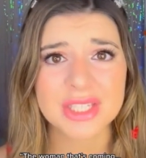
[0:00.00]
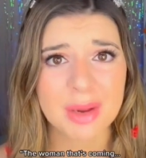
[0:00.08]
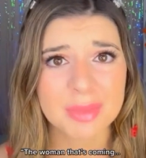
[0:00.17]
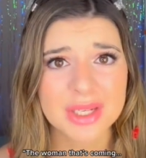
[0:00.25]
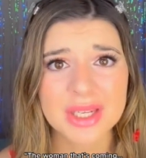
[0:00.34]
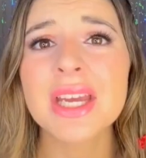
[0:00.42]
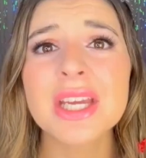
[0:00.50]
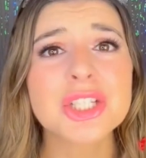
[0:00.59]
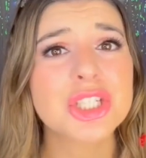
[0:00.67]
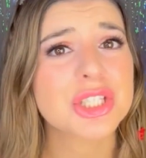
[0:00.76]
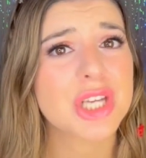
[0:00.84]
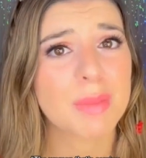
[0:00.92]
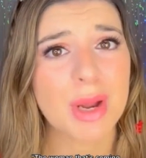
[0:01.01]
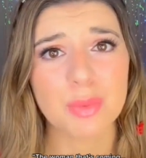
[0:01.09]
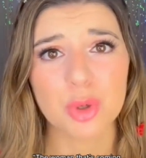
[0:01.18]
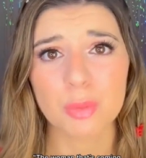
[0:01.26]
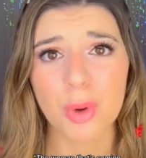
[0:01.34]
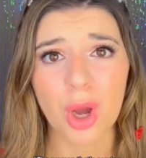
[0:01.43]
that's coming, she's not
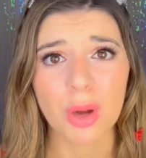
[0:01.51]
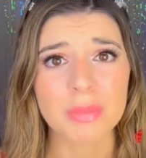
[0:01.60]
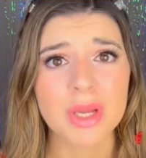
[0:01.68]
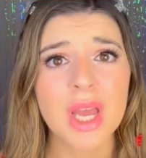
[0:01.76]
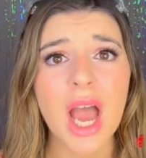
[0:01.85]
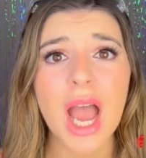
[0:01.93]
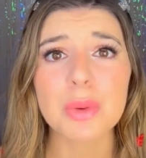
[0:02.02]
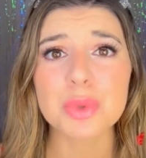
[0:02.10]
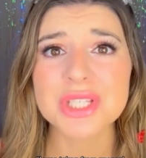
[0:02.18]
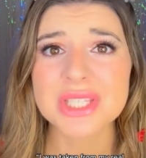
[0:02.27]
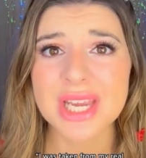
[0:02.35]
my real mom. I